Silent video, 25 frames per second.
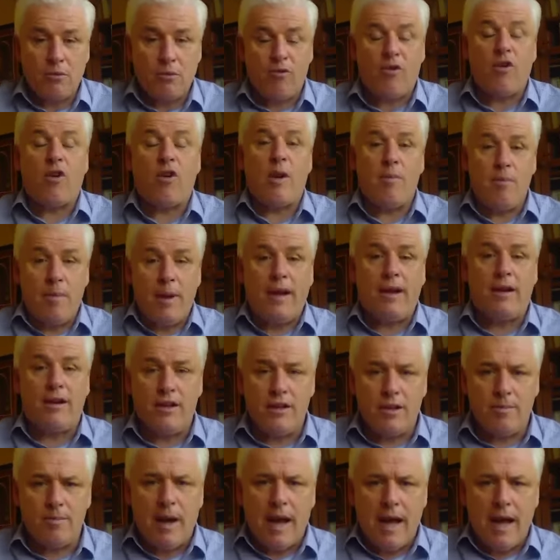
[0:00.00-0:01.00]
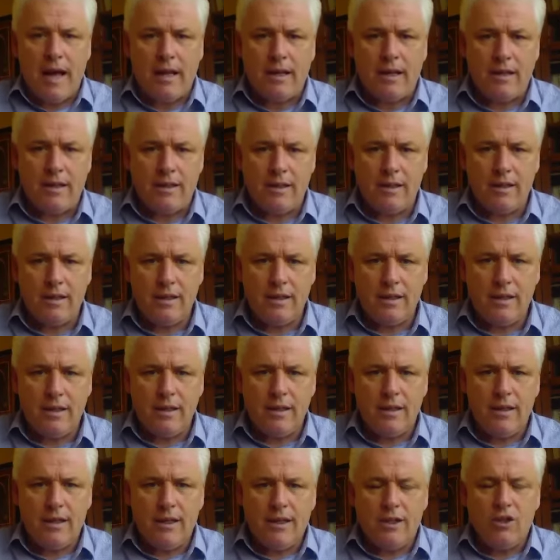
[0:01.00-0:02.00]
for a bigger demand.
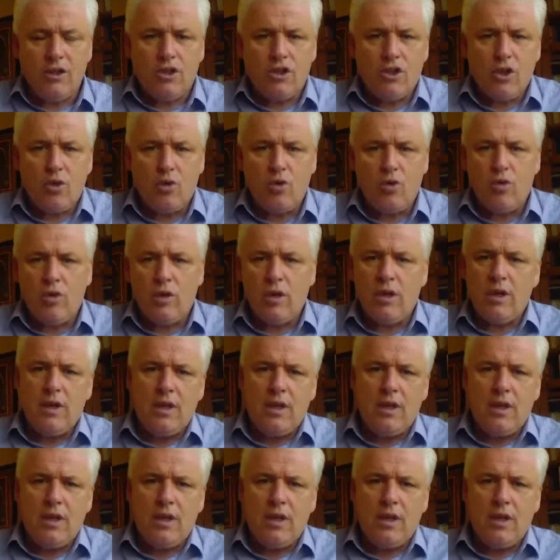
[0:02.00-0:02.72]
So